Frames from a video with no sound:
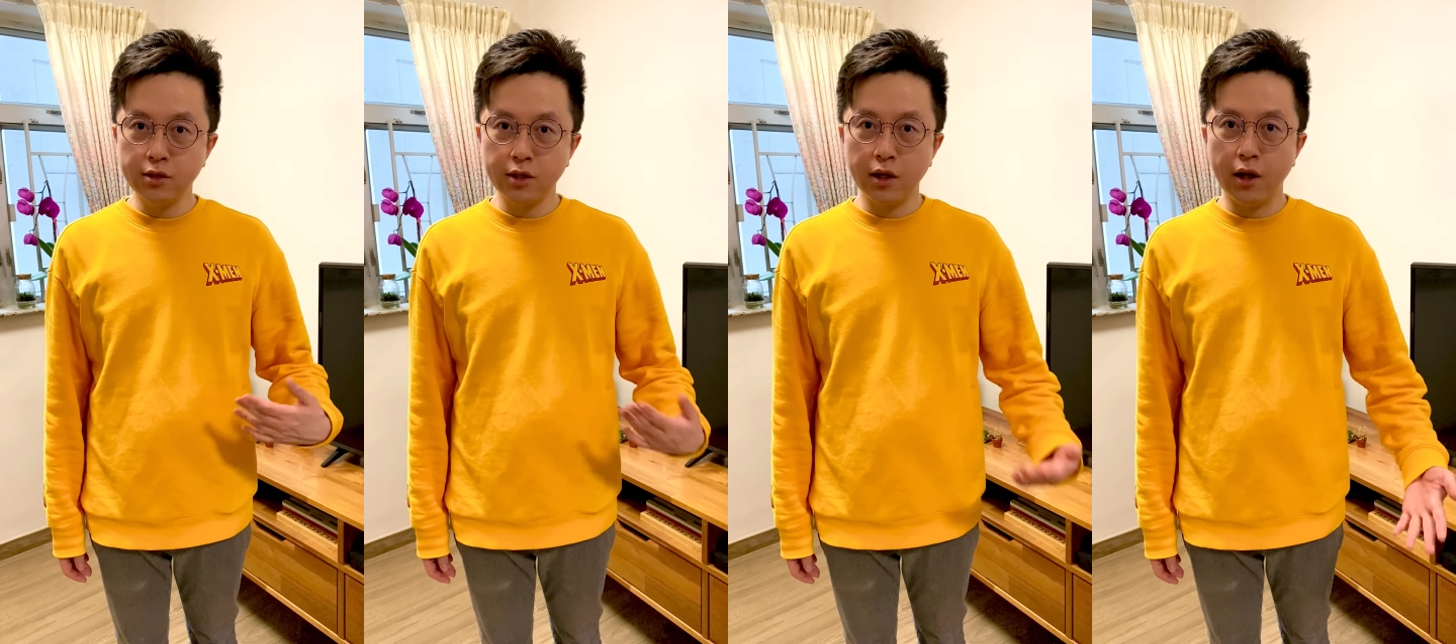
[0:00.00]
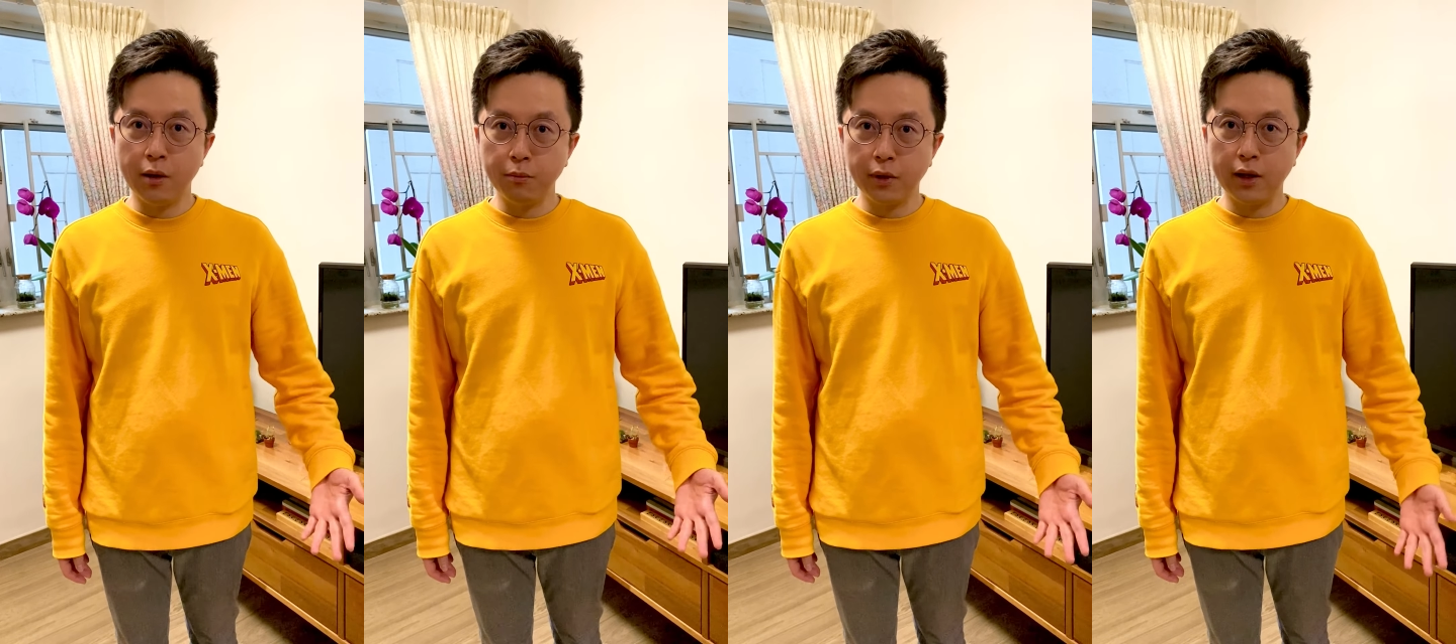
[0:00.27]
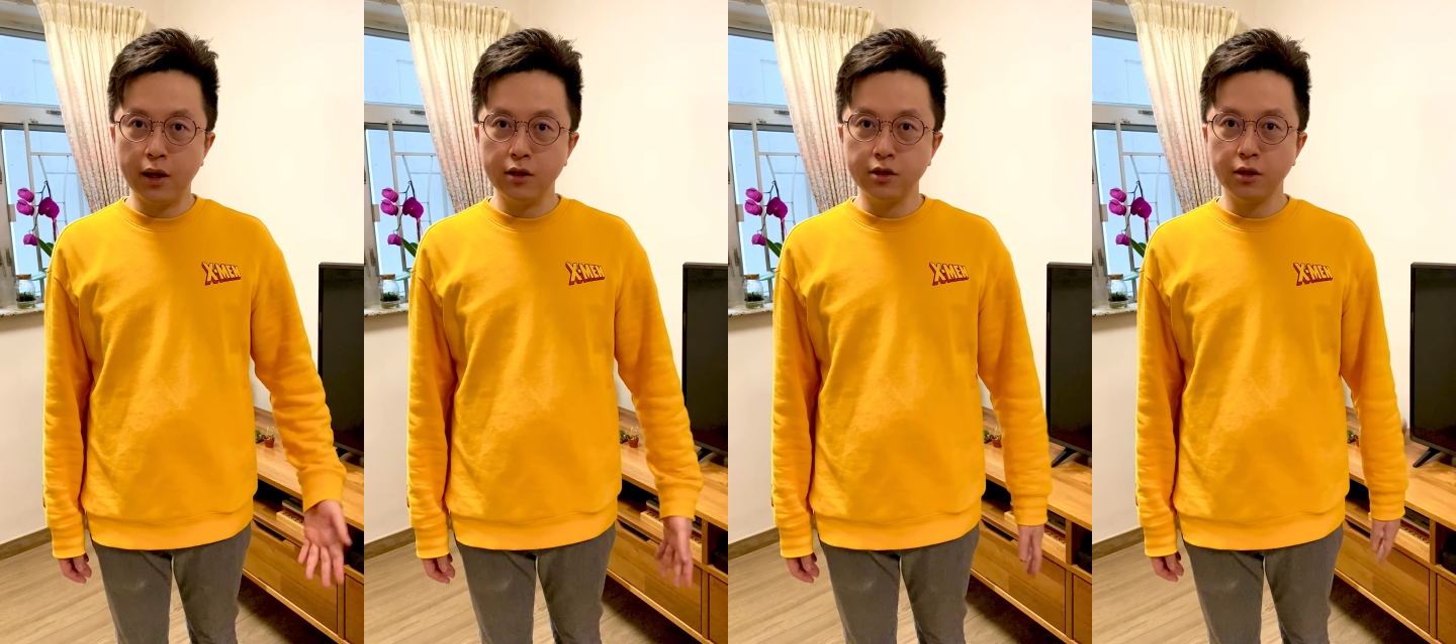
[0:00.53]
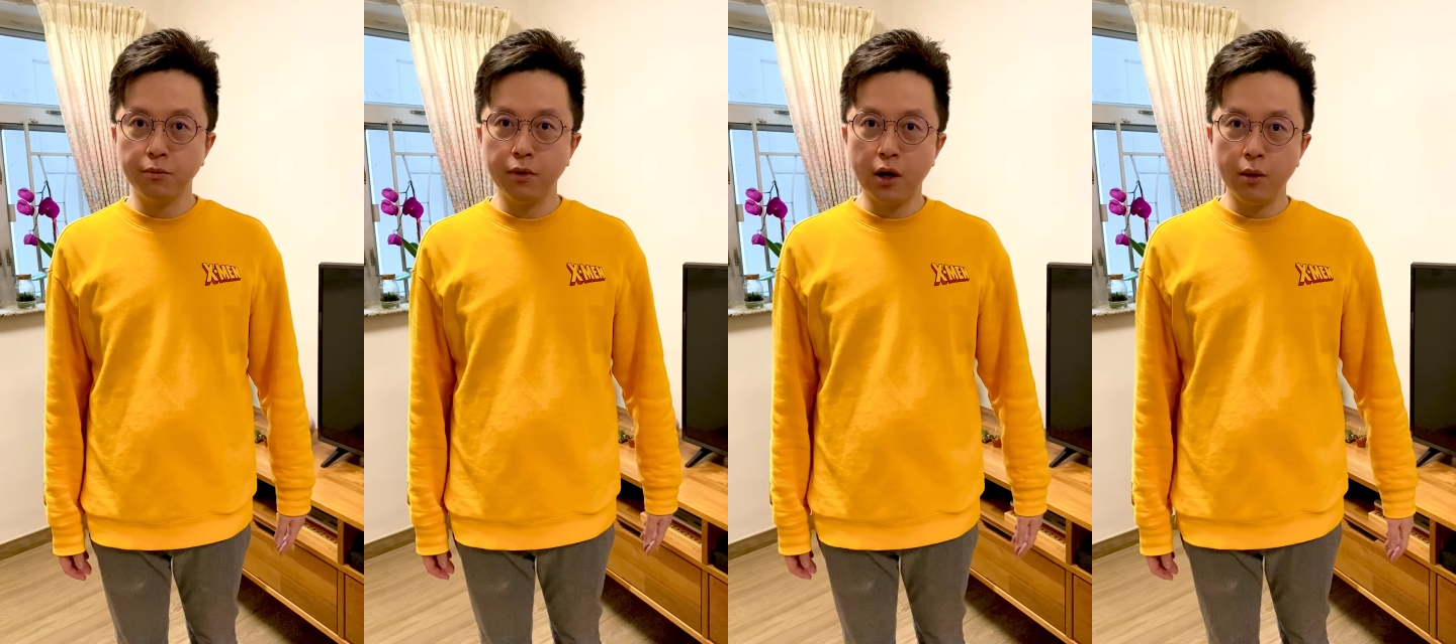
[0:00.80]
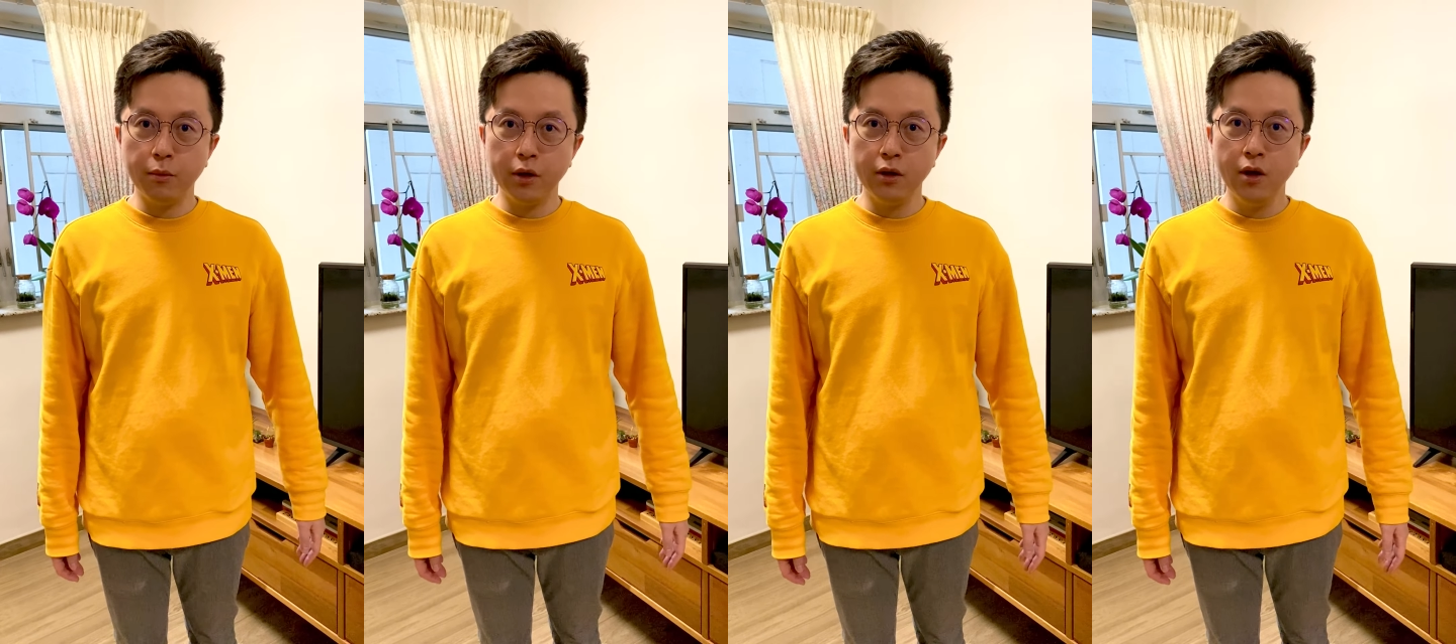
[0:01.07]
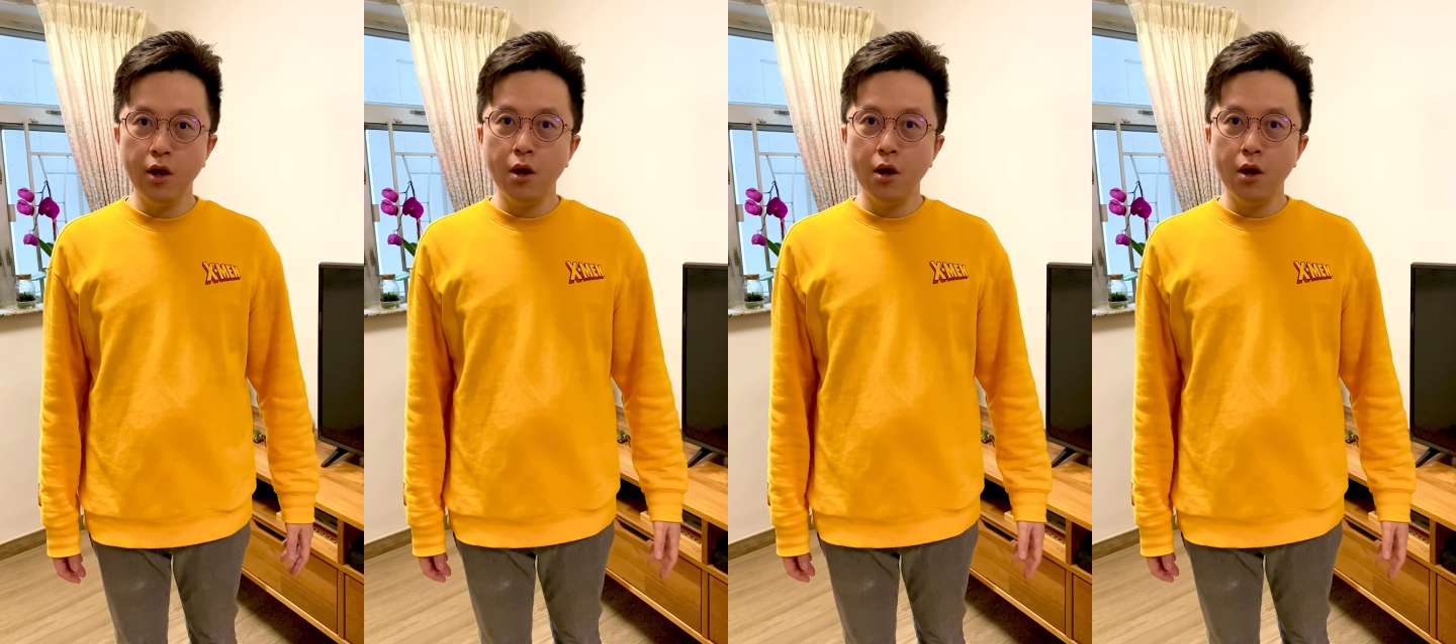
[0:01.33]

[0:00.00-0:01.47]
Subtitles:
that I'm classic palming.